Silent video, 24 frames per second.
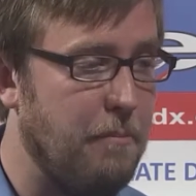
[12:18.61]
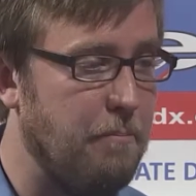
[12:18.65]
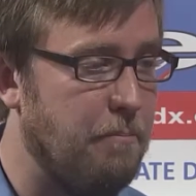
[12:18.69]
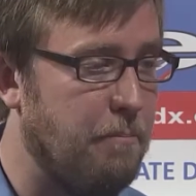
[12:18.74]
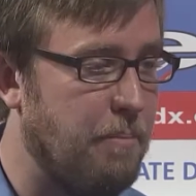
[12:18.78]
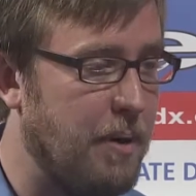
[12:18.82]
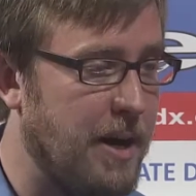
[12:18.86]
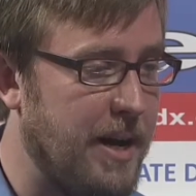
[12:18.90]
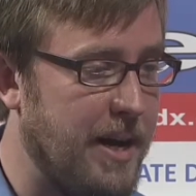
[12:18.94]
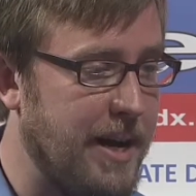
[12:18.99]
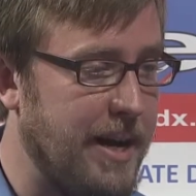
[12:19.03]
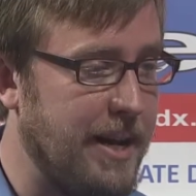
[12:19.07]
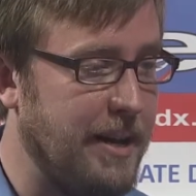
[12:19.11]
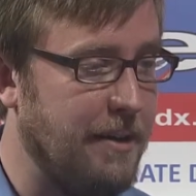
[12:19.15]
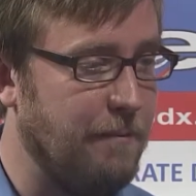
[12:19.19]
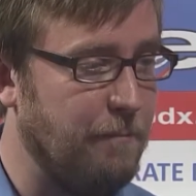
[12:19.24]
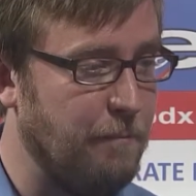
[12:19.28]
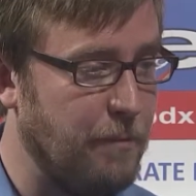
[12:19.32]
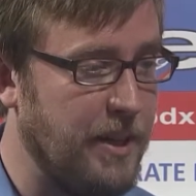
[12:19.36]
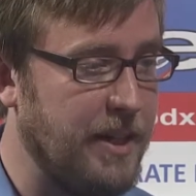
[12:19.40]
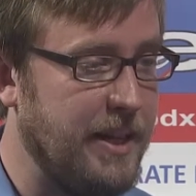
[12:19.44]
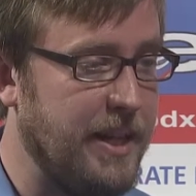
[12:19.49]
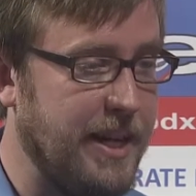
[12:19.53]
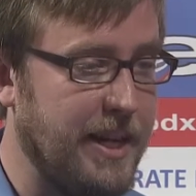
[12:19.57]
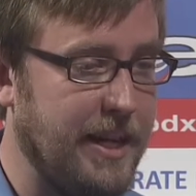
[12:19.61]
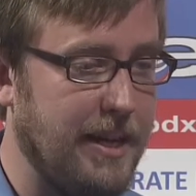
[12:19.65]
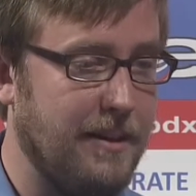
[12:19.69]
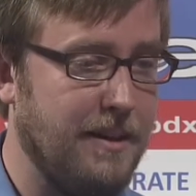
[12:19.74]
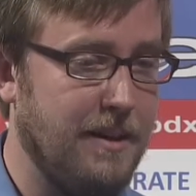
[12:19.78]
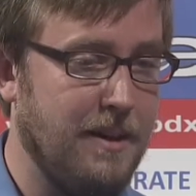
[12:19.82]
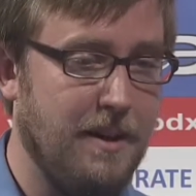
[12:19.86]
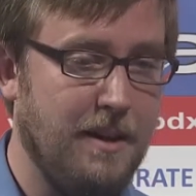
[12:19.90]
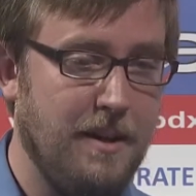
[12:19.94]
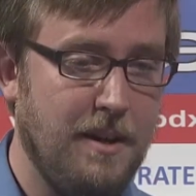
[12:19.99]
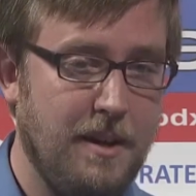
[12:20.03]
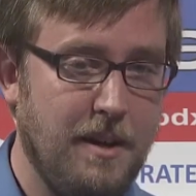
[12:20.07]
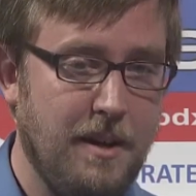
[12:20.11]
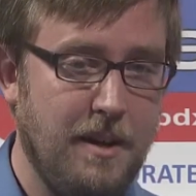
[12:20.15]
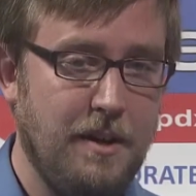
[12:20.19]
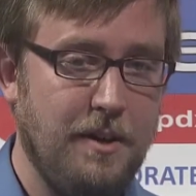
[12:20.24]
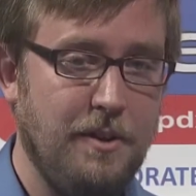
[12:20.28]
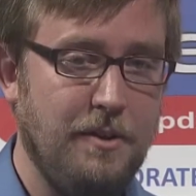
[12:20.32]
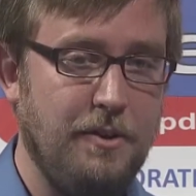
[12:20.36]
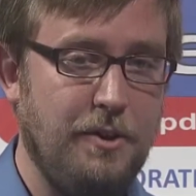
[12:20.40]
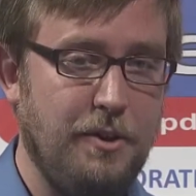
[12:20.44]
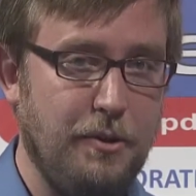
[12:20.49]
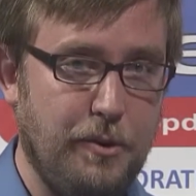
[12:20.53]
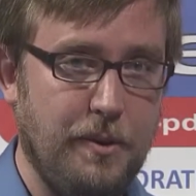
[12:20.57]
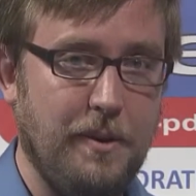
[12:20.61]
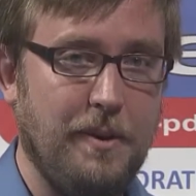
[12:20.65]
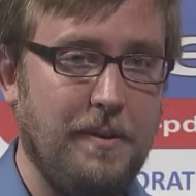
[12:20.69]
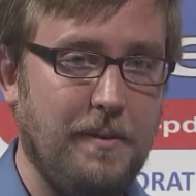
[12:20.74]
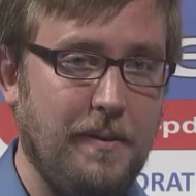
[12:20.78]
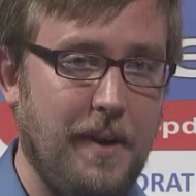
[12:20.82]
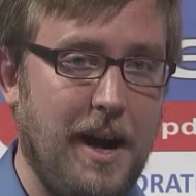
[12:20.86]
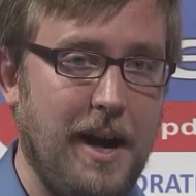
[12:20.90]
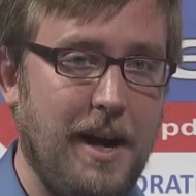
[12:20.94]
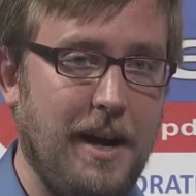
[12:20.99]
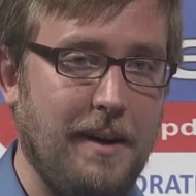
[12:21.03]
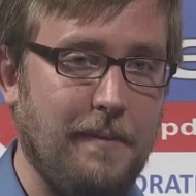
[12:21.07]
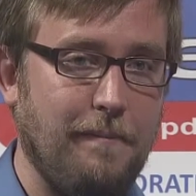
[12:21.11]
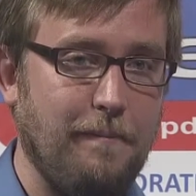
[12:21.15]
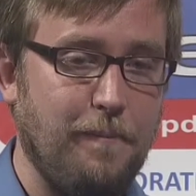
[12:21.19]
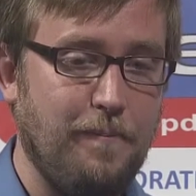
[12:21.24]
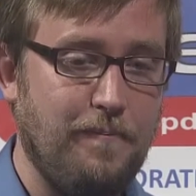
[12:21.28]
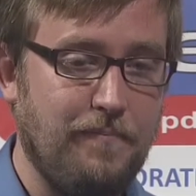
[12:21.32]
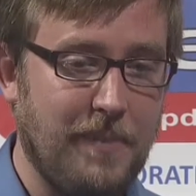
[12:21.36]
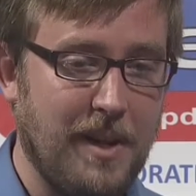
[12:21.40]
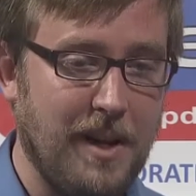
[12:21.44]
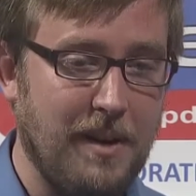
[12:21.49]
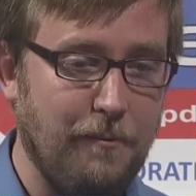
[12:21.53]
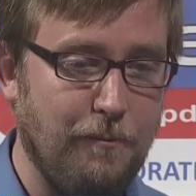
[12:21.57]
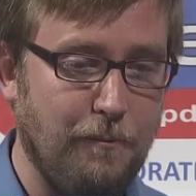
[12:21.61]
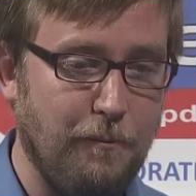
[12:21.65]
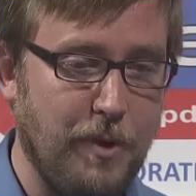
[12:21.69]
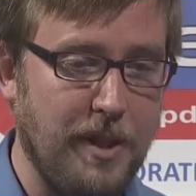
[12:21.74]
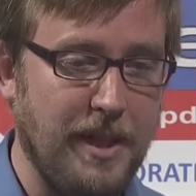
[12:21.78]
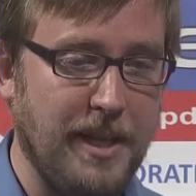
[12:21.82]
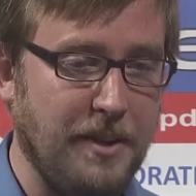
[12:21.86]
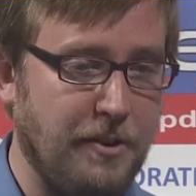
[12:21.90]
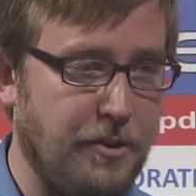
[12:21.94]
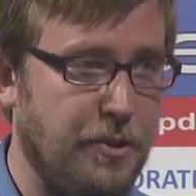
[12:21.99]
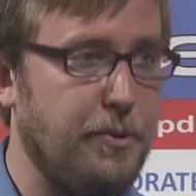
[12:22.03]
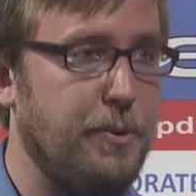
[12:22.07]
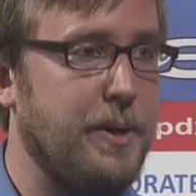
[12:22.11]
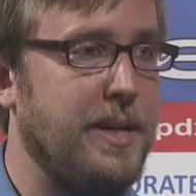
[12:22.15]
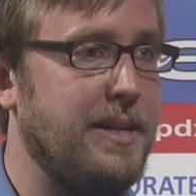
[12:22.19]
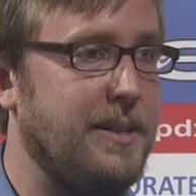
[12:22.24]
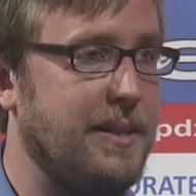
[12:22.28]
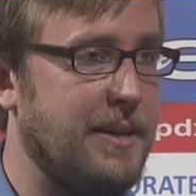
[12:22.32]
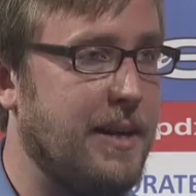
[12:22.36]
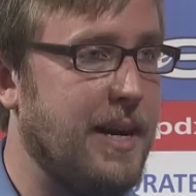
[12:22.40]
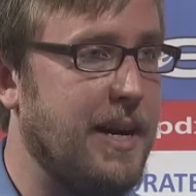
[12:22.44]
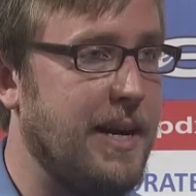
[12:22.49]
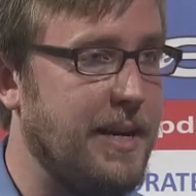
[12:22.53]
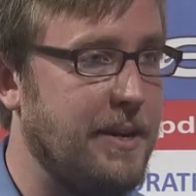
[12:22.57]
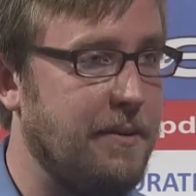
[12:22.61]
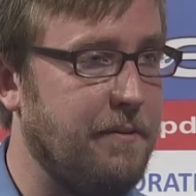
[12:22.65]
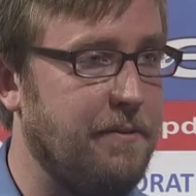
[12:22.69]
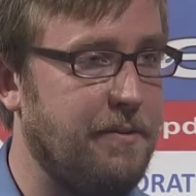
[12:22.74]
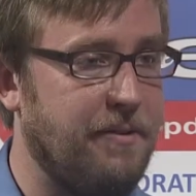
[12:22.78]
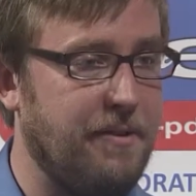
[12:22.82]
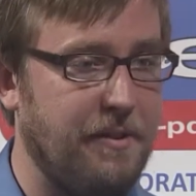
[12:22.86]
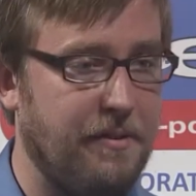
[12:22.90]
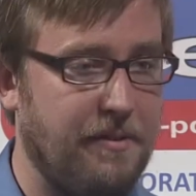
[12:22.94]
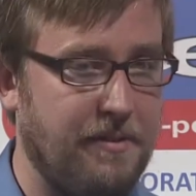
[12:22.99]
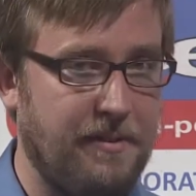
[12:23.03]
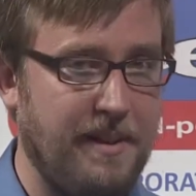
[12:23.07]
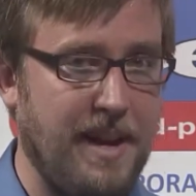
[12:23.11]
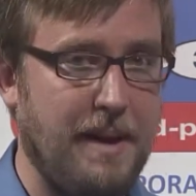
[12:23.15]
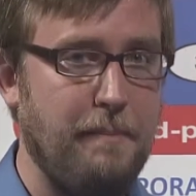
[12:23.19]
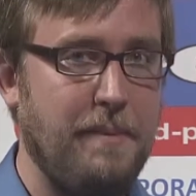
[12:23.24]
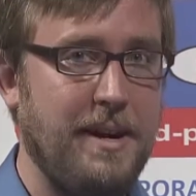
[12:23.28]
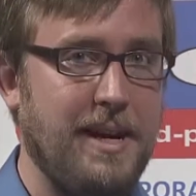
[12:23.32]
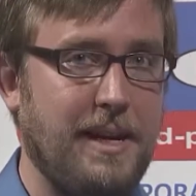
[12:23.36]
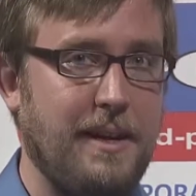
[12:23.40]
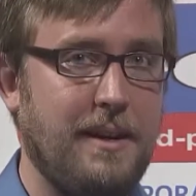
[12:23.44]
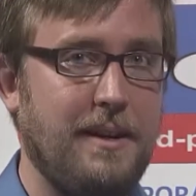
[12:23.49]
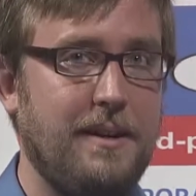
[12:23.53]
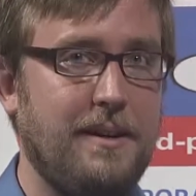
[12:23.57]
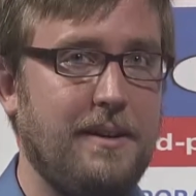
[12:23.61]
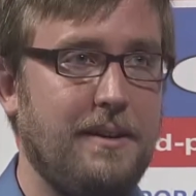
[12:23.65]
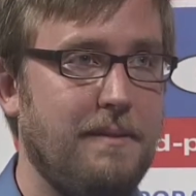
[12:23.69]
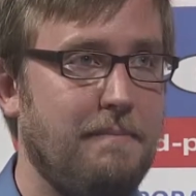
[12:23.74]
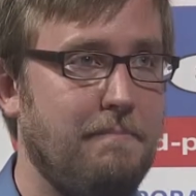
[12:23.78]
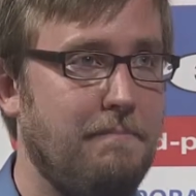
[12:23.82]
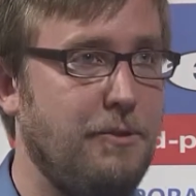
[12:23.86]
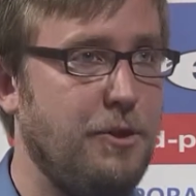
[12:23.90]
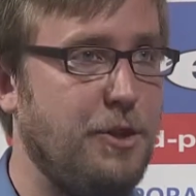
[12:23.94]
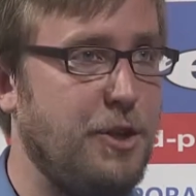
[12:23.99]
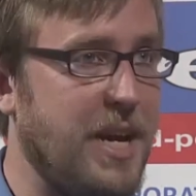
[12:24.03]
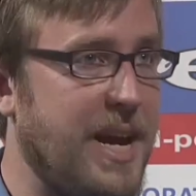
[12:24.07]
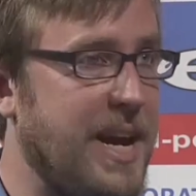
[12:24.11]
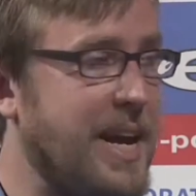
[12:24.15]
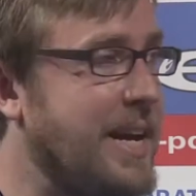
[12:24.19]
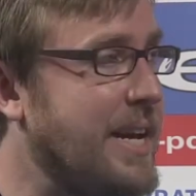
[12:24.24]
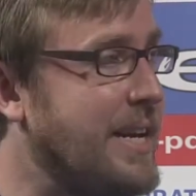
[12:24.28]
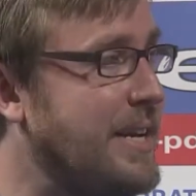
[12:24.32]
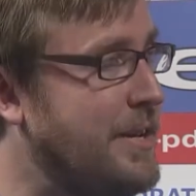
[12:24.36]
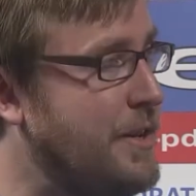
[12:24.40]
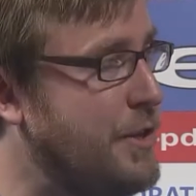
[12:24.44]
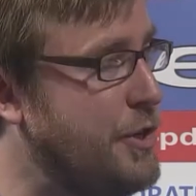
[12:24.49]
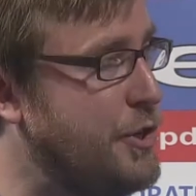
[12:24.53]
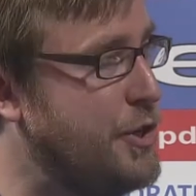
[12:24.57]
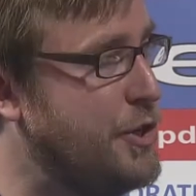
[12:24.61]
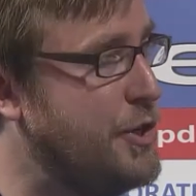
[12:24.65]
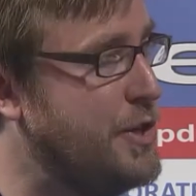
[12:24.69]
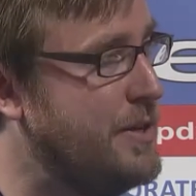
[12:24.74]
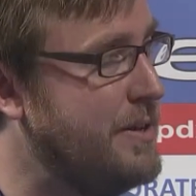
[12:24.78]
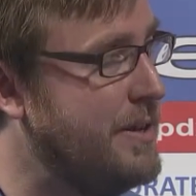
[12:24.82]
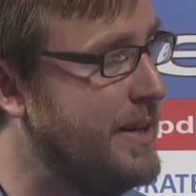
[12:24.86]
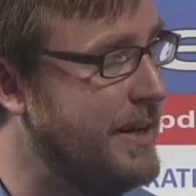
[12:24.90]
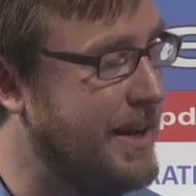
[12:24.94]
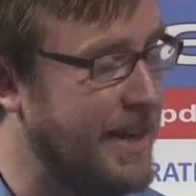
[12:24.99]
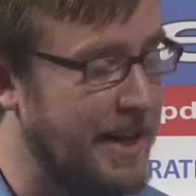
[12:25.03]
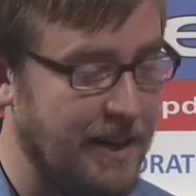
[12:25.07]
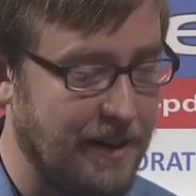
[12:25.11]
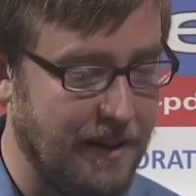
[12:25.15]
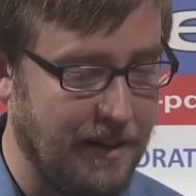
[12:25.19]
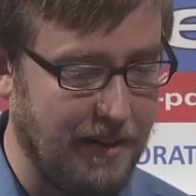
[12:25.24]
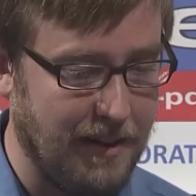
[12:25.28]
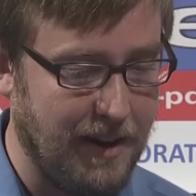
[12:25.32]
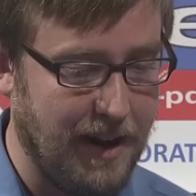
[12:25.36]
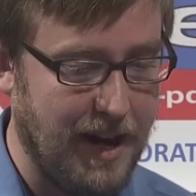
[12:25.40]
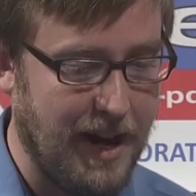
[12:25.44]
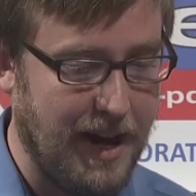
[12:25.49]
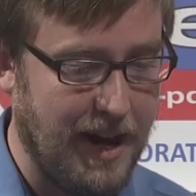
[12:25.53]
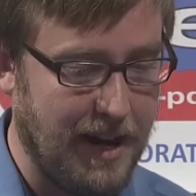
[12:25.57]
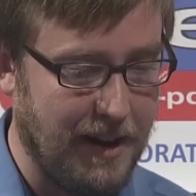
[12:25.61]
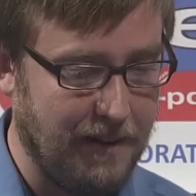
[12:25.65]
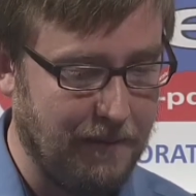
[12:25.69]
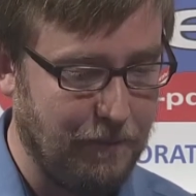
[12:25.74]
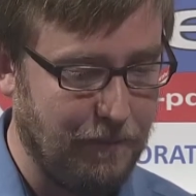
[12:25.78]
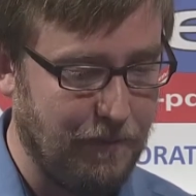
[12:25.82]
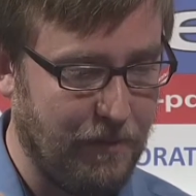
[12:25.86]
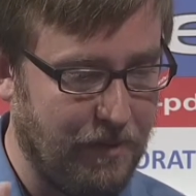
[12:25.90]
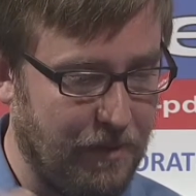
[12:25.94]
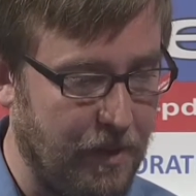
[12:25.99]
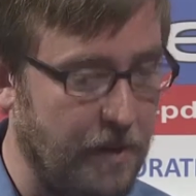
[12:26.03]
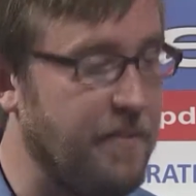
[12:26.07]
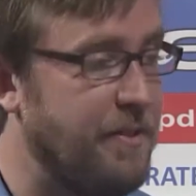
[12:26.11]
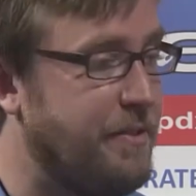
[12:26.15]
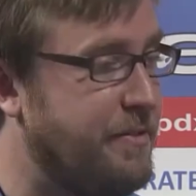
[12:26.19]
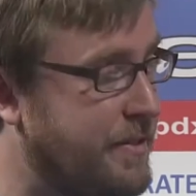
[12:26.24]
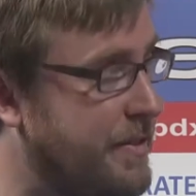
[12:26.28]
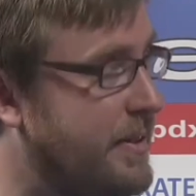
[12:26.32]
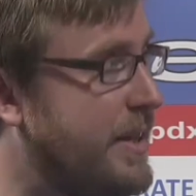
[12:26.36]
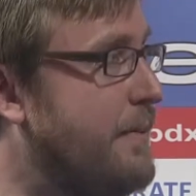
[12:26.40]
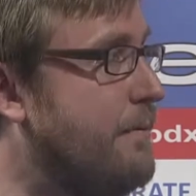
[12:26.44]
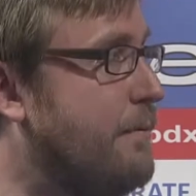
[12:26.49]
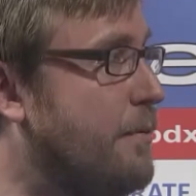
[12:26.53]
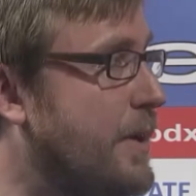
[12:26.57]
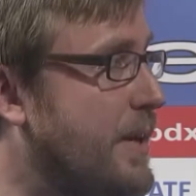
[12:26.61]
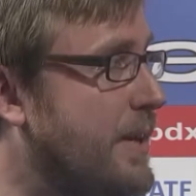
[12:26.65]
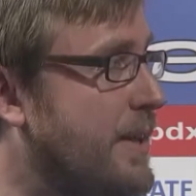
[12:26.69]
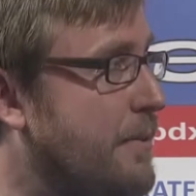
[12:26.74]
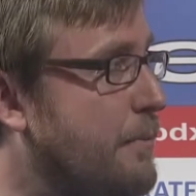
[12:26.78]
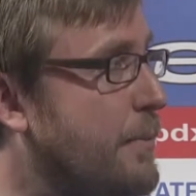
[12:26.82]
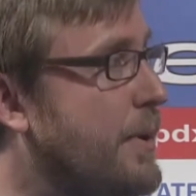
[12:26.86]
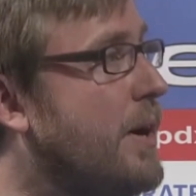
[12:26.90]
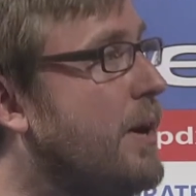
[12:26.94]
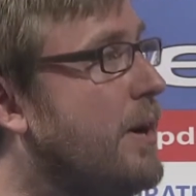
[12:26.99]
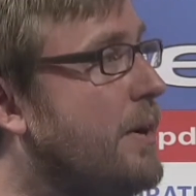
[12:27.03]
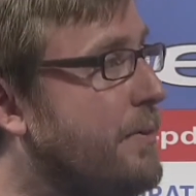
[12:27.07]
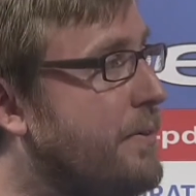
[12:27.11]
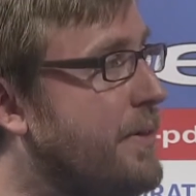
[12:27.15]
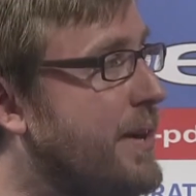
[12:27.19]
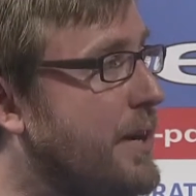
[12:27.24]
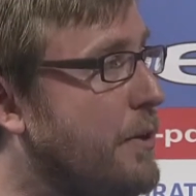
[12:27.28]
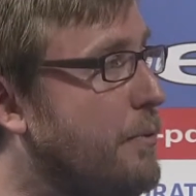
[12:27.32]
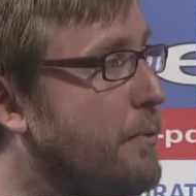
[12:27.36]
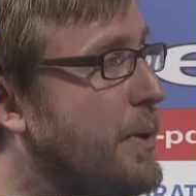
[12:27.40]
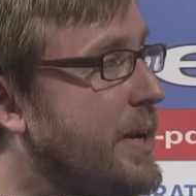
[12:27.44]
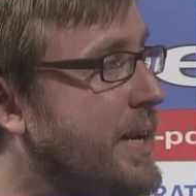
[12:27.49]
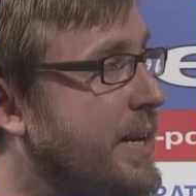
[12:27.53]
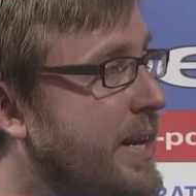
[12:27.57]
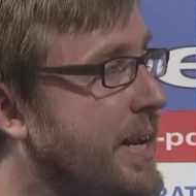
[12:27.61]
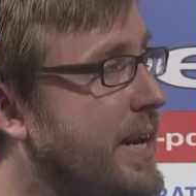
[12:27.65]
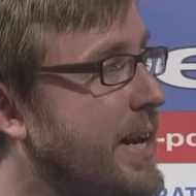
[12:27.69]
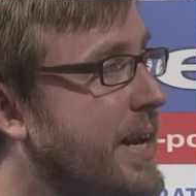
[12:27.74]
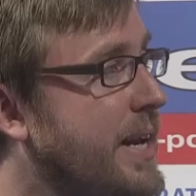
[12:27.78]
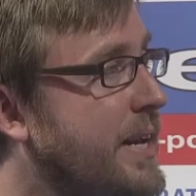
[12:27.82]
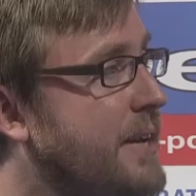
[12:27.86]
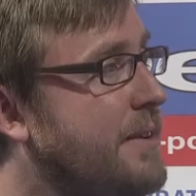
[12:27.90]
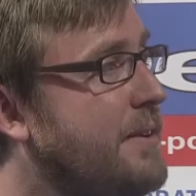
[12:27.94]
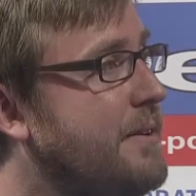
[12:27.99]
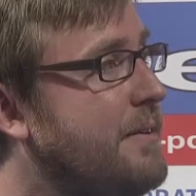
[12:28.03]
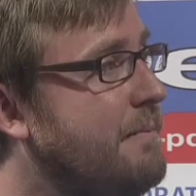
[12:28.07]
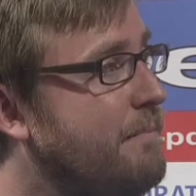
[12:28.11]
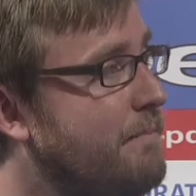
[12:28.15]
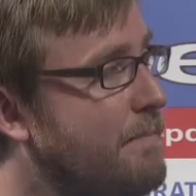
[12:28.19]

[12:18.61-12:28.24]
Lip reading: by really doing the kind of systemic change in service delivery that we all think we need